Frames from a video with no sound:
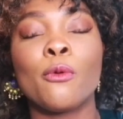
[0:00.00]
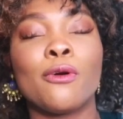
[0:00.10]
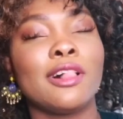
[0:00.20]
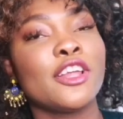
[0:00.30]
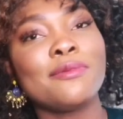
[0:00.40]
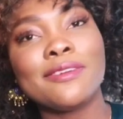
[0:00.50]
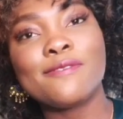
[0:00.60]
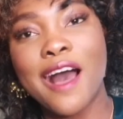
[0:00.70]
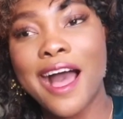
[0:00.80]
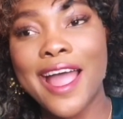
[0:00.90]
We're all gonna be
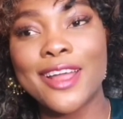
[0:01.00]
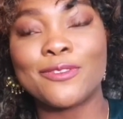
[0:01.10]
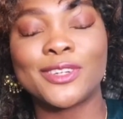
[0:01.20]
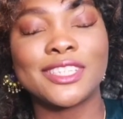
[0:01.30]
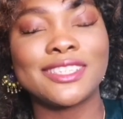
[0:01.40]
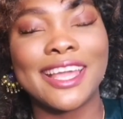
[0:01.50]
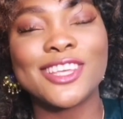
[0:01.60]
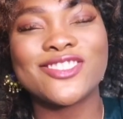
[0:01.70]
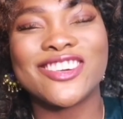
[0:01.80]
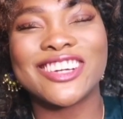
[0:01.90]
fine. We just
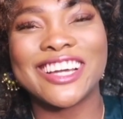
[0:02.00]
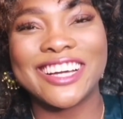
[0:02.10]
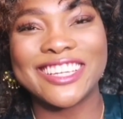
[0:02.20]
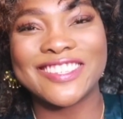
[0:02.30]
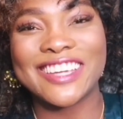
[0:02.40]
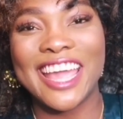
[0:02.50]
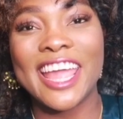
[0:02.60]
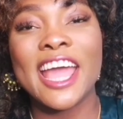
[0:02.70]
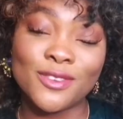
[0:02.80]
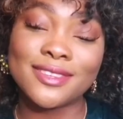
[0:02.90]
stay strong, guys,
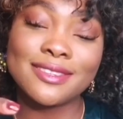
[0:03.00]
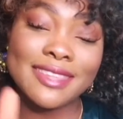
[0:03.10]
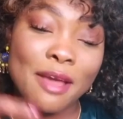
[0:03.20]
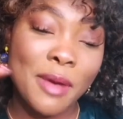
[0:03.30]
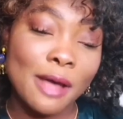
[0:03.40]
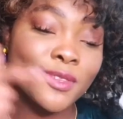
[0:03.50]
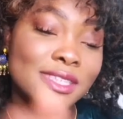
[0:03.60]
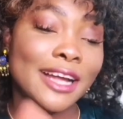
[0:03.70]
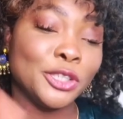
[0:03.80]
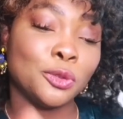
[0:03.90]
okay? If you step
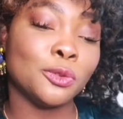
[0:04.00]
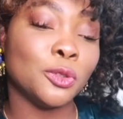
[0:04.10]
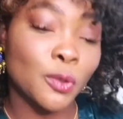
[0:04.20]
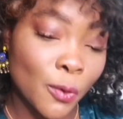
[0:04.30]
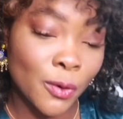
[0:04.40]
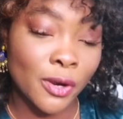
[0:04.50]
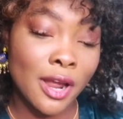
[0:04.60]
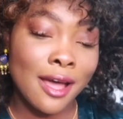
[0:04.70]
outside your door,